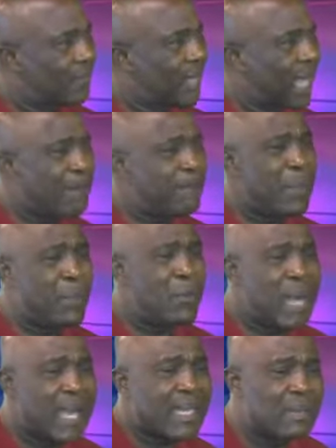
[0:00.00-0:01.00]
And people
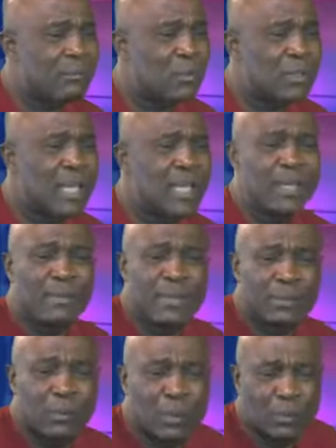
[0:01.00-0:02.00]
now came to say,
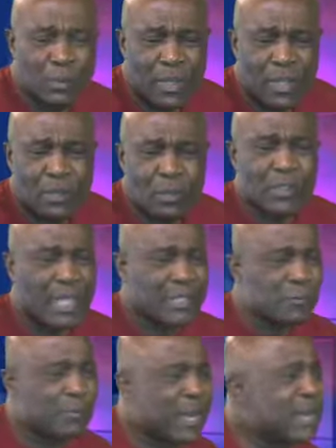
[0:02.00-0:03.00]
we start
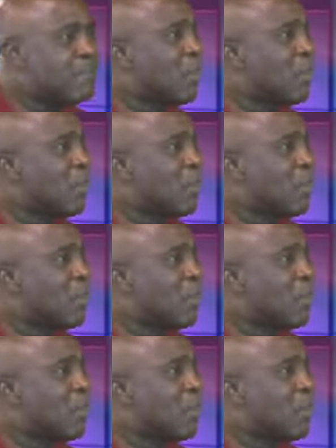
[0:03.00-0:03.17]
spreading